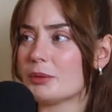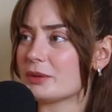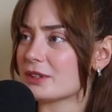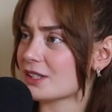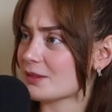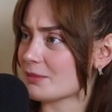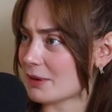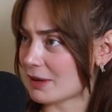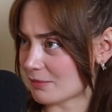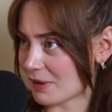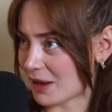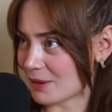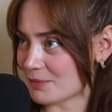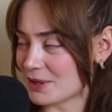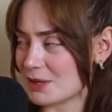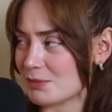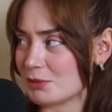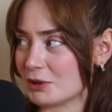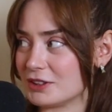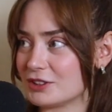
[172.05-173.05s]
it doesn't make bad
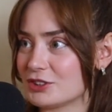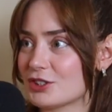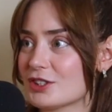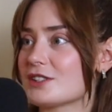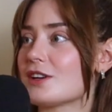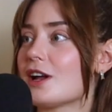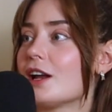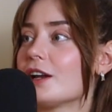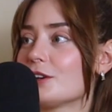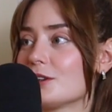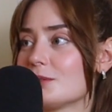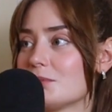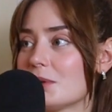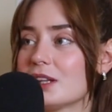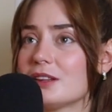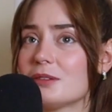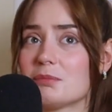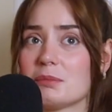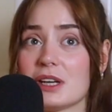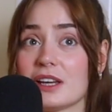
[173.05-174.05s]
people. It's just not a good
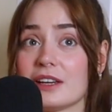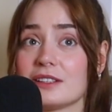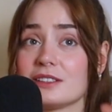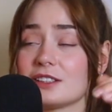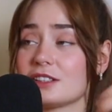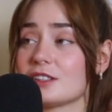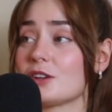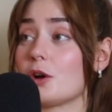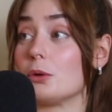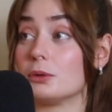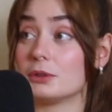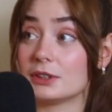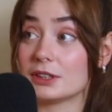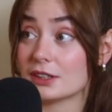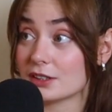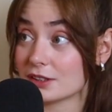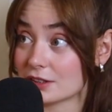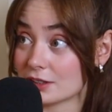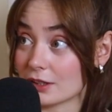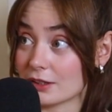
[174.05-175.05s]
month because it's cold at
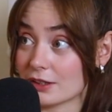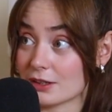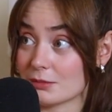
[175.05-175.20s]
the start of